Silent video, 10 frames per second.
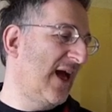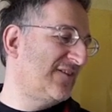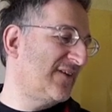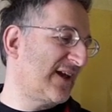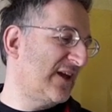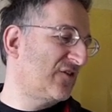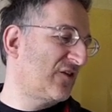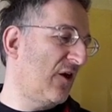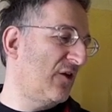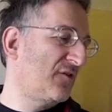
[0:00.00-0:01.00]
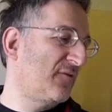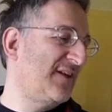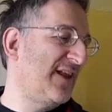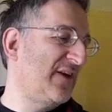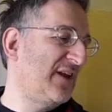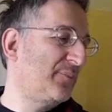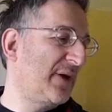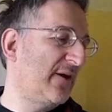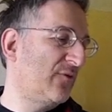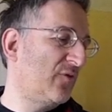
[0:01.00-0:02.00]
Jagged scars of livid
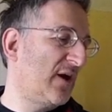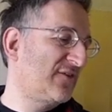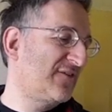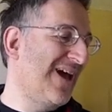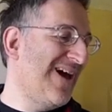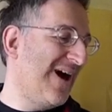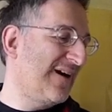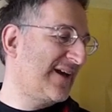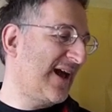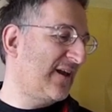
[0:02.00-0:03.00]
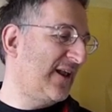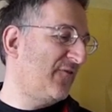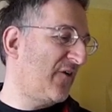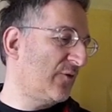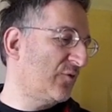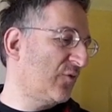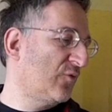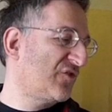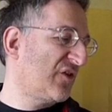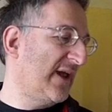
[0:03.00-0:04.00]
brown rust uncannily funnels
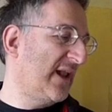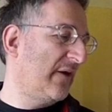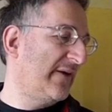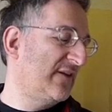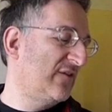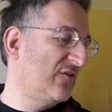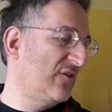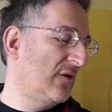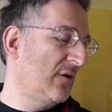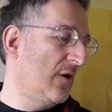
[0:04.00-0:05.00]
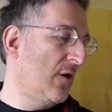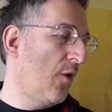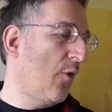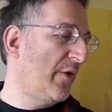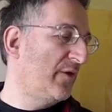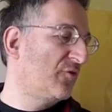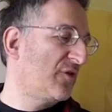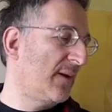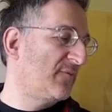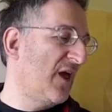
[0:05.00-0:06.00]
all sight lines. Oil
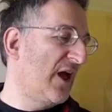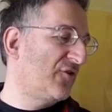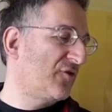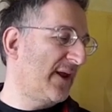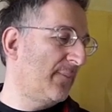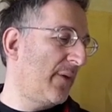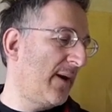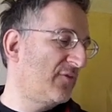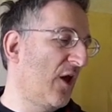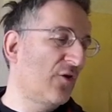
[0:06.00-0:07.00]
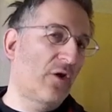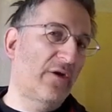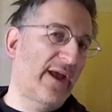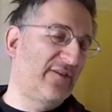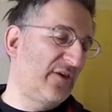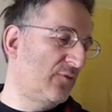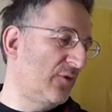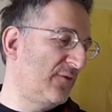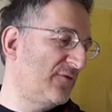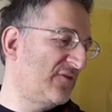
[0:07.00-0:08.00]
drums, drain pipes, corrugated
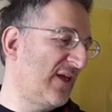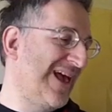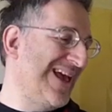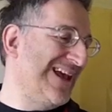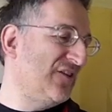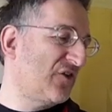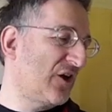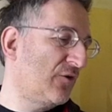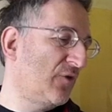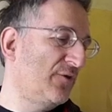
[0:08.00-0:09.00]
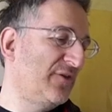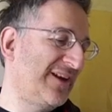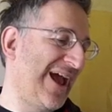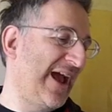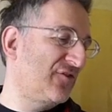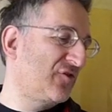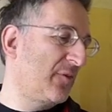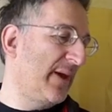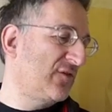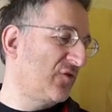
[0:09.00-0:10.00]
roofs, each a corroded
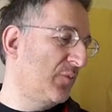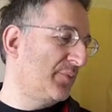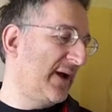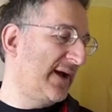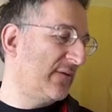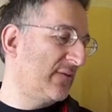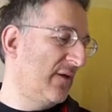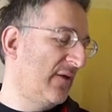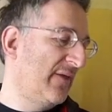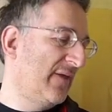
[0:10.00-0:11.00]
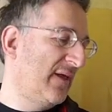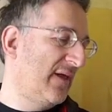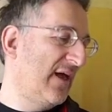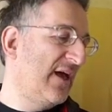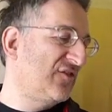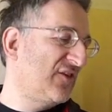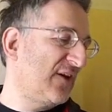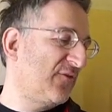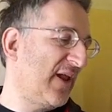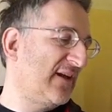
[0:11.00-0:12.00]
excremental brown.
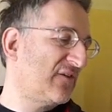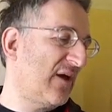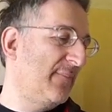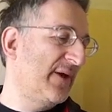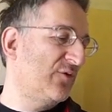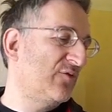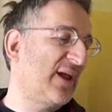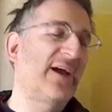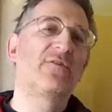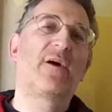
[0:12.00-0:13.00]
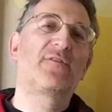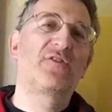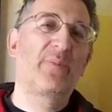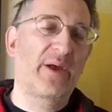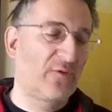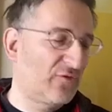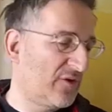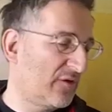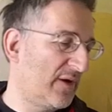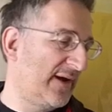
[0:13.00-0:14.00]
Shed flakes like metal dandruff speckles
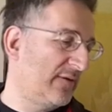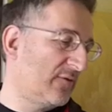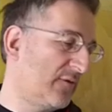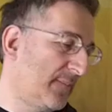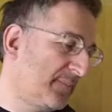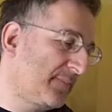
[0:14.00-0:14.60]
the ground.